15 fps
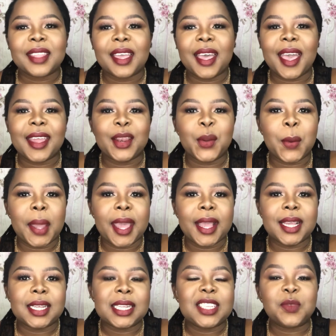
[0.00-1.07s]

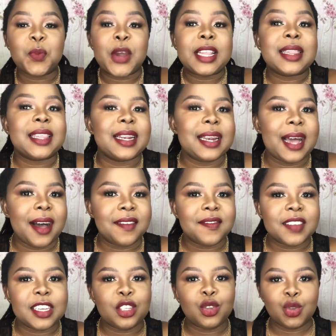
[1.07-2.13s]
Anyway, spread the love,
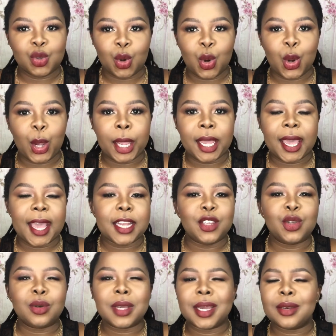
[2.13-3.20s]
enjoy, and
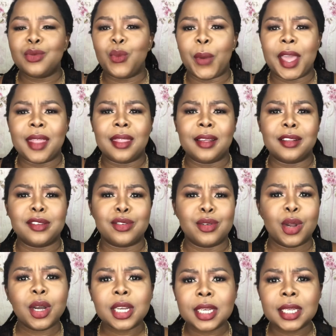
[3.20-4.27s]
you can wear this
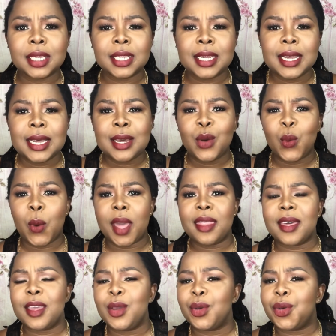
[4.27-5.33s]
look whether
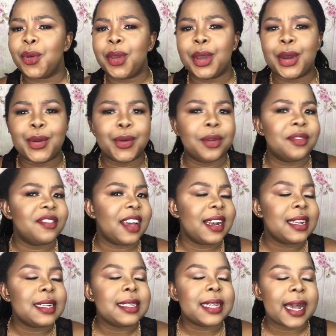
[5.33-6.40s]
you're going out on
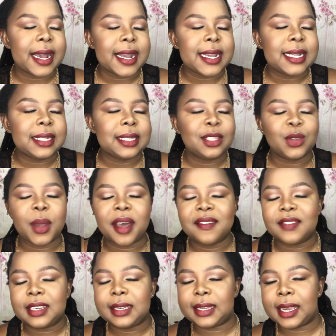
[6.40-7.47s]
Valentines, you have
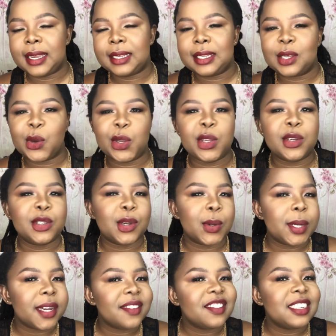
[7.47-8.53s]
a date or you don't
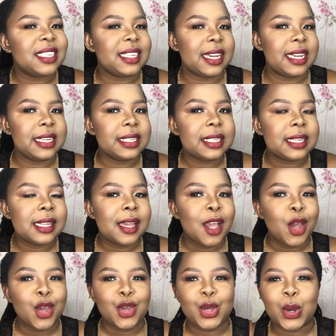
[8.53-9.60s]
have a date,
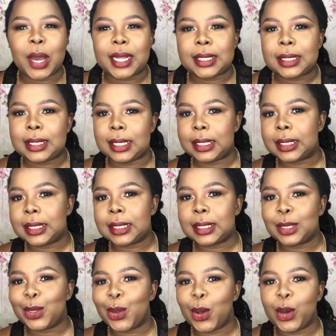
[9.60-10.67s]
you are
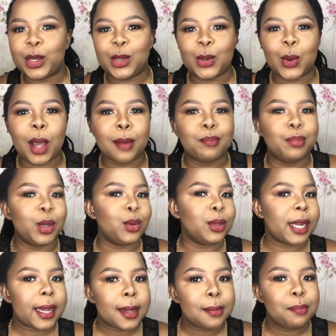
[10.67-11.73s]
single or you are booed
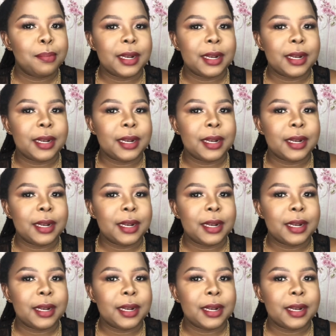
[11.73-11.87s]
up.